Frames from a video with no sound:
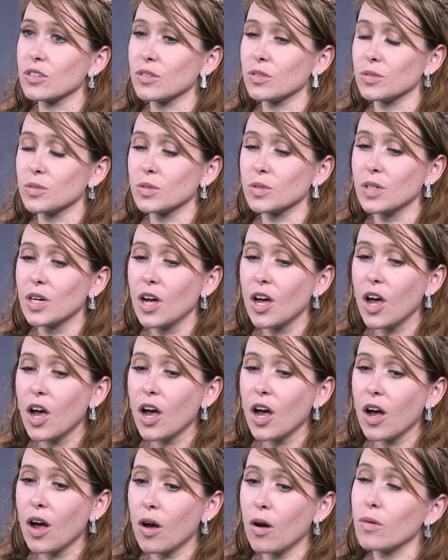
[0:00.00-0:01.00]
to
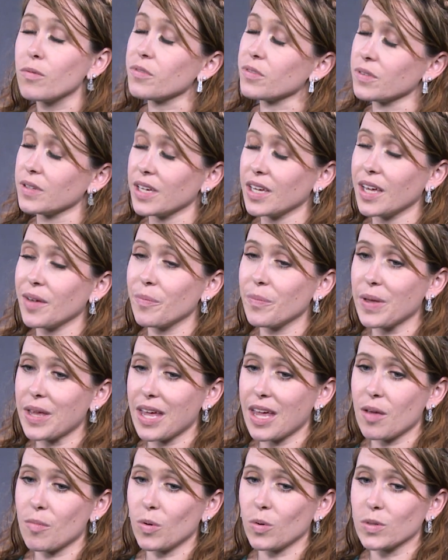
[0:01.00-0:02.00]
hopefully
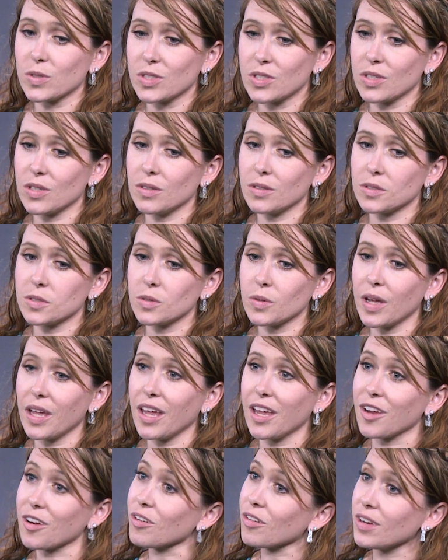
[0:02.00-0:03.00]
be able to
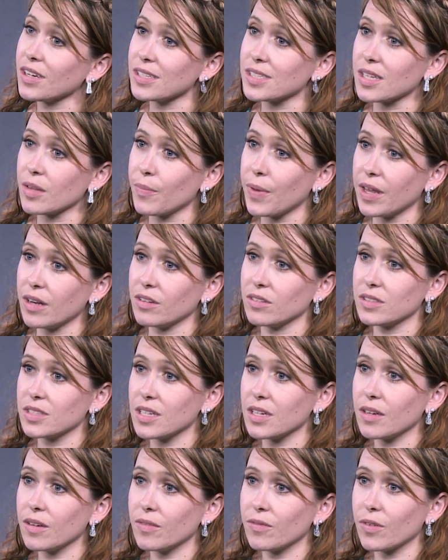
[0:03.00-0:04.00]
increase the
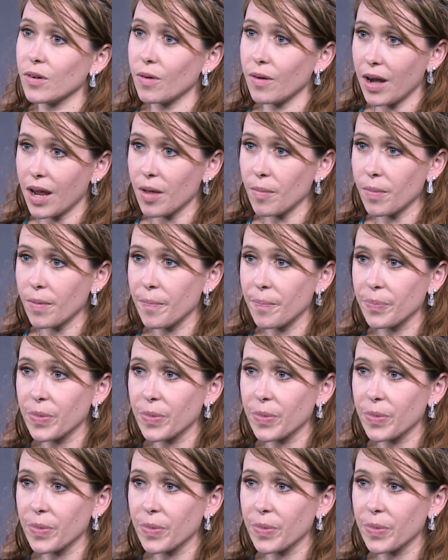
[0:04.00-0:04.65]
penalty for rape